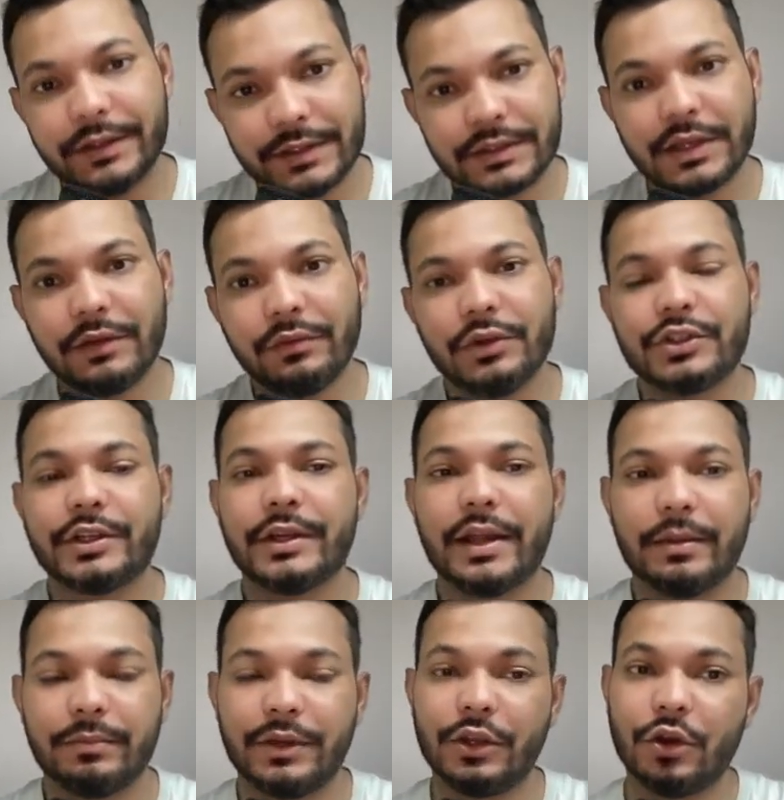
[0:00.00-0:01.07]
this conversion
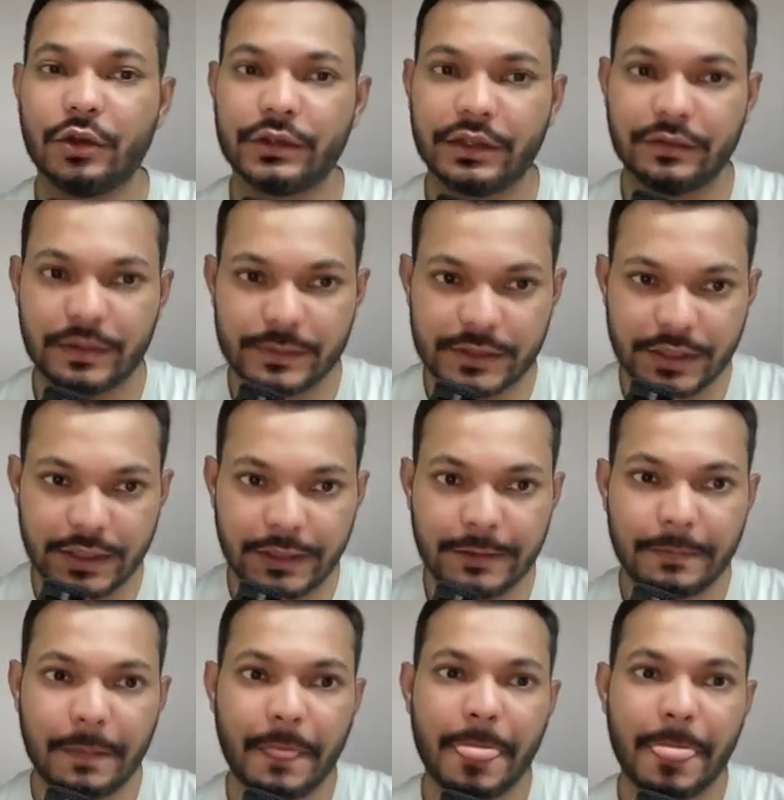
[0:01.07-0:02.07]
happening on the website.